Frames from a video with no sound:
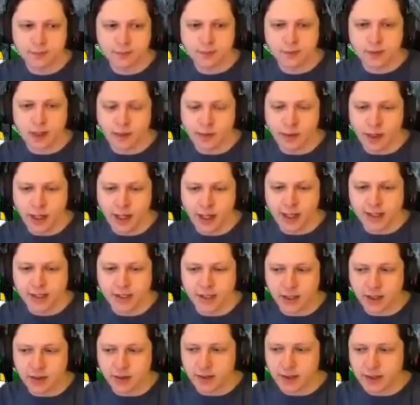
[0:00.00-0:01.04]
probably has
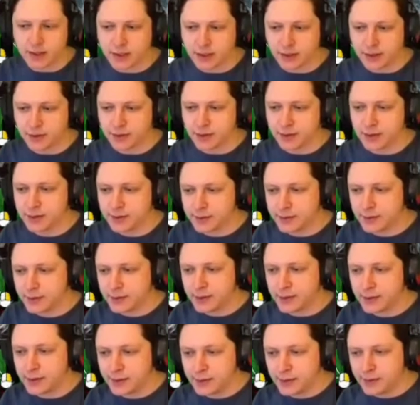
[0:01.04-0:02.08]
NOED too.
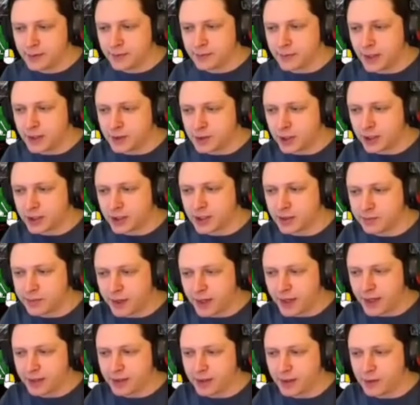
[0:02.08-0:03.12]
About direct
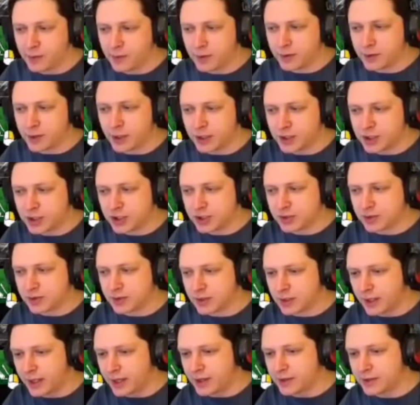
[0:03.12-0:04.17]
impact, anyone who crutches with
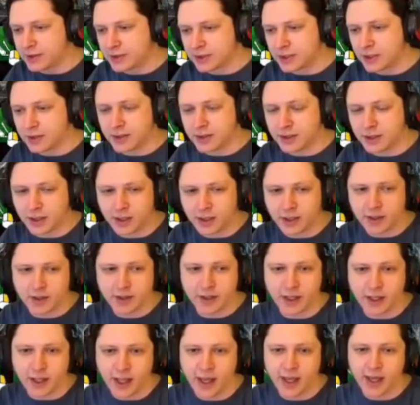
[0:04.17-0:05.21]
clown doesn't know how to clown.
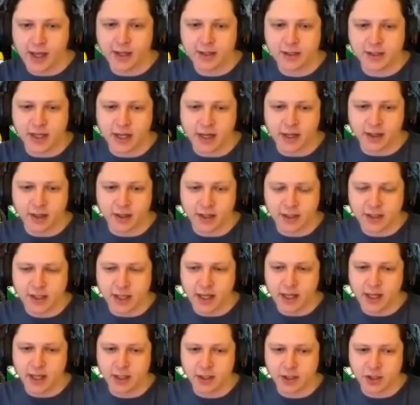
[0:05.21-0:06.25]
Yeah, exactly. It's like
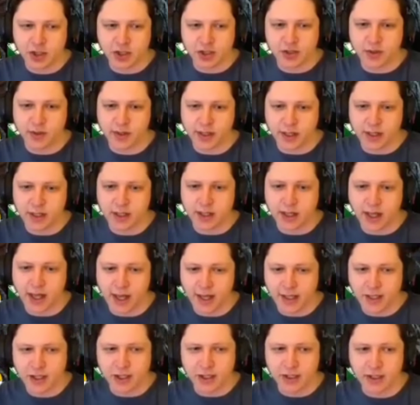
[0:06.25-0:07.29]
Huntressly Eerie
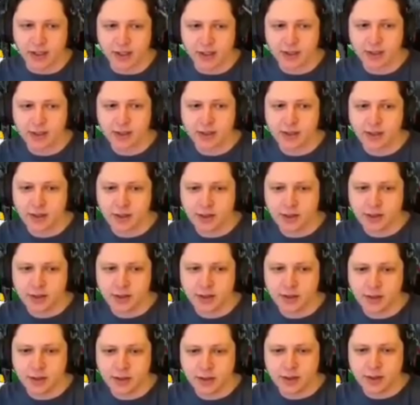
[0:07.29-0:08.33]
Hatchet.
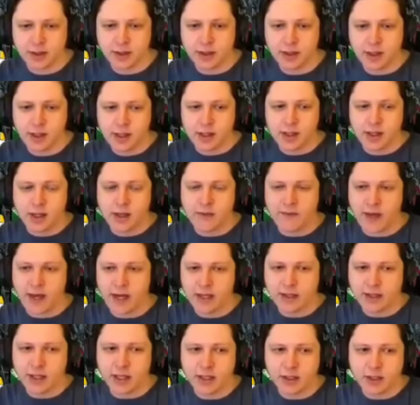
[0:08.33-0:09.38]
If
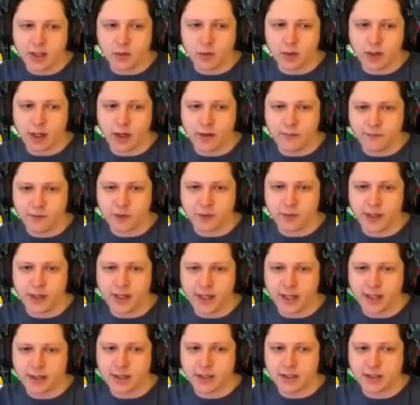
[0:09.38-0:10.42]
anything, don't come for me. Get
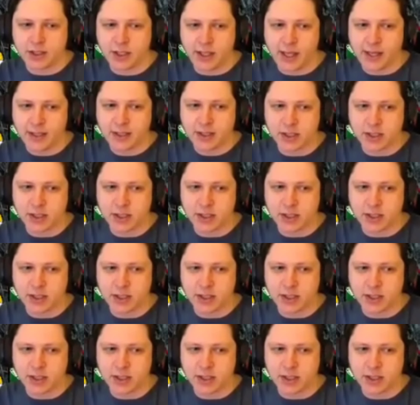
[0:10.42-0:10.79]
the gates and